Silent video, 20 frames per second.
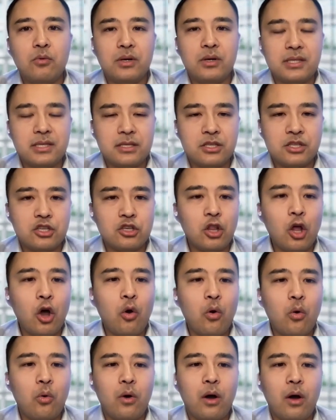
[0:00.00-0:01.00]
was
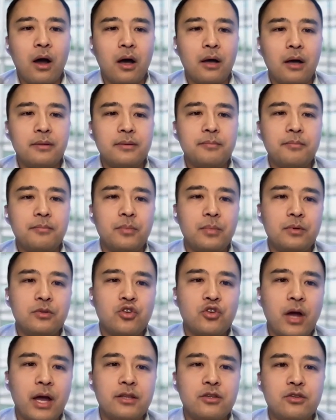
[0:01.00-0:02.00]
slow on
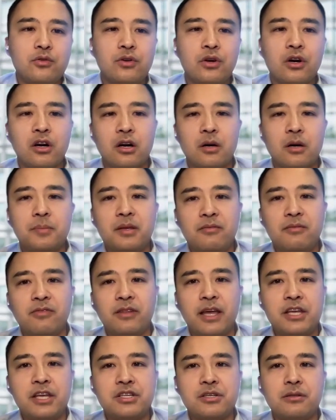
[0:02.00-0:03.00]
trying to curb
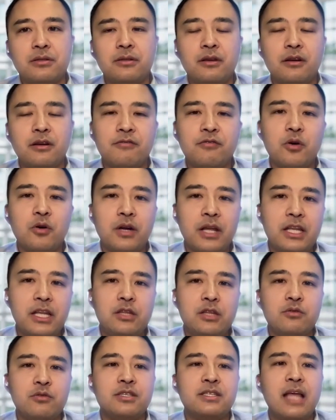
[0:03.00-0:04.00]
inflation. Therefore, they
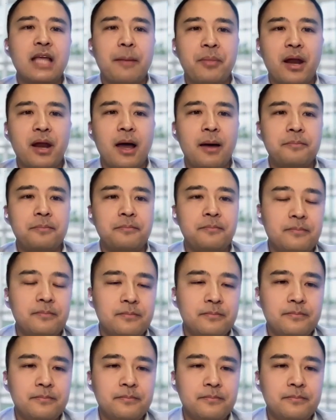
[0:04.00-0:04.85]
need to step it up.